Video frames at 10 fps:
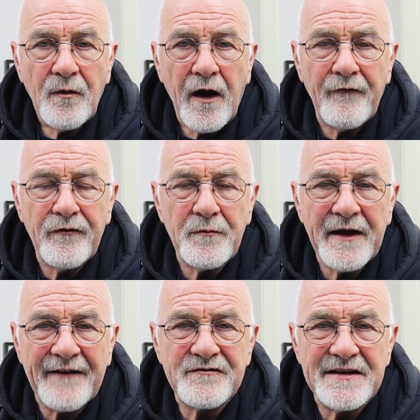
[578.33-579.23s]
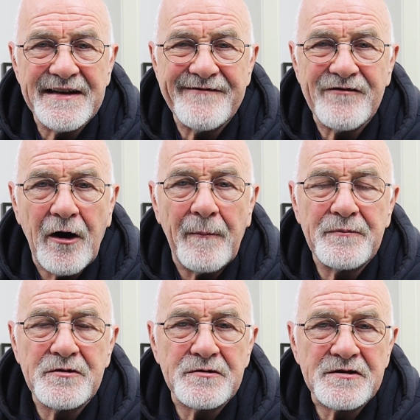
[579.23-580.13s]
often we have to live
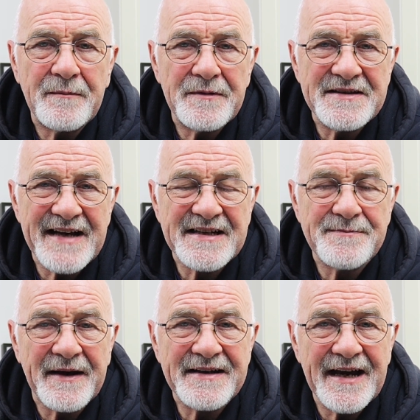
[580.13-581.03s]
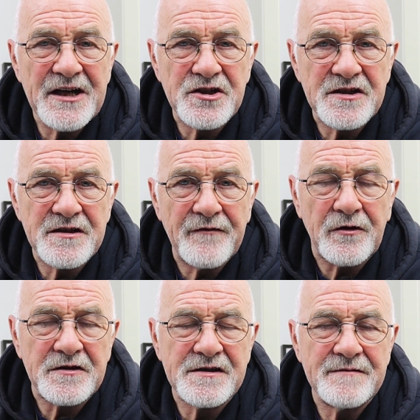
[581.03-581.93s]
up to somebody's expectations of
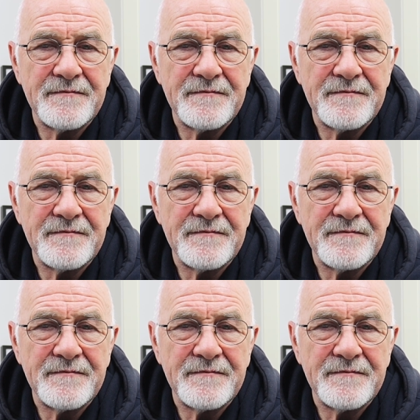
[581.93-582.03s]
us.